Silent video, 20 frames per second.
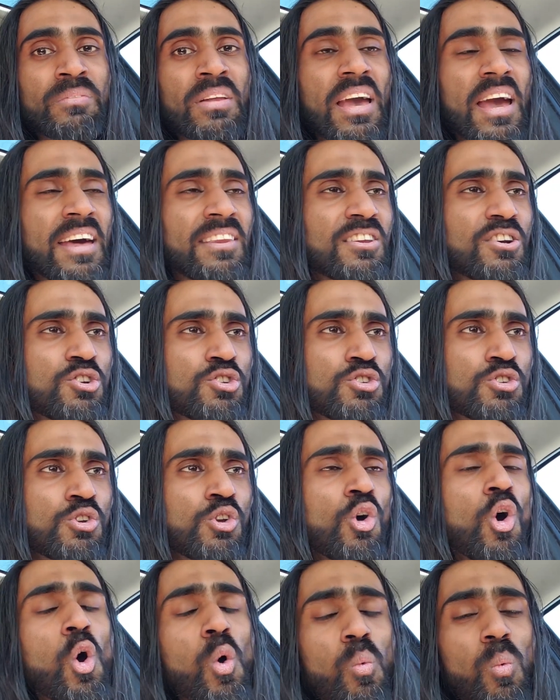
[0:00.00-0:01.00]
And there's
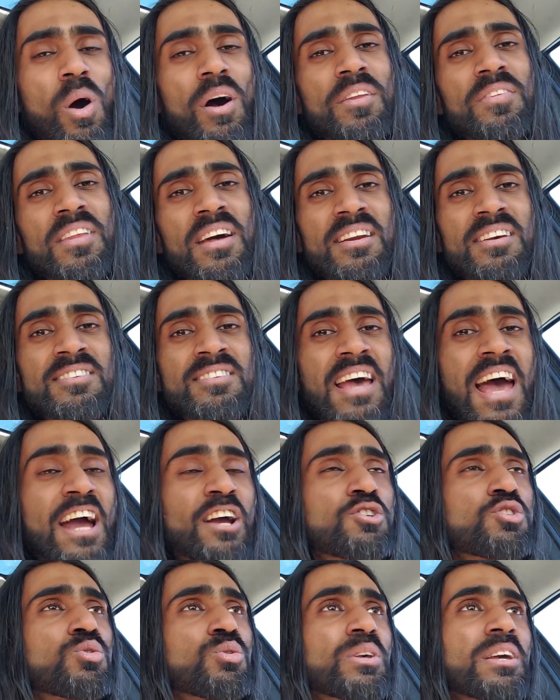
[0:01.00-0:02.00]
no one that has
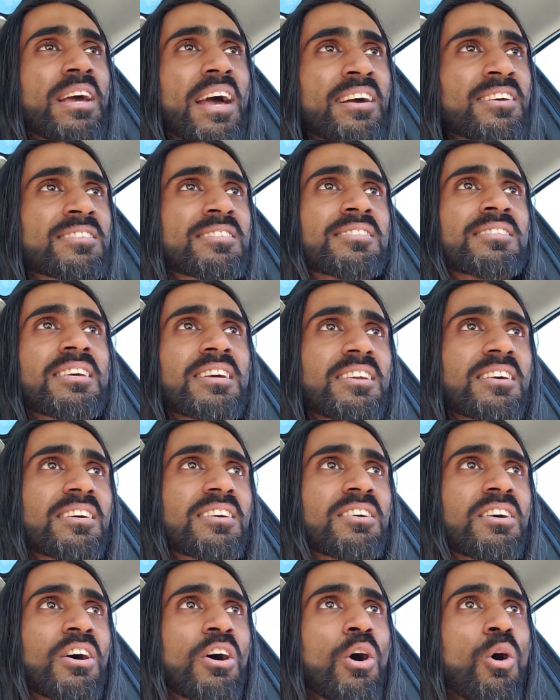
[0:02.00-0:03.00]
actually
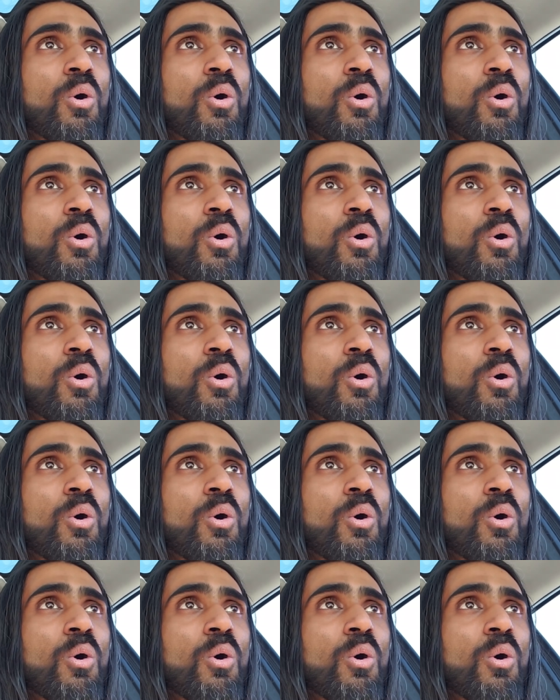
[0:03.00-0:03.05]
exceeded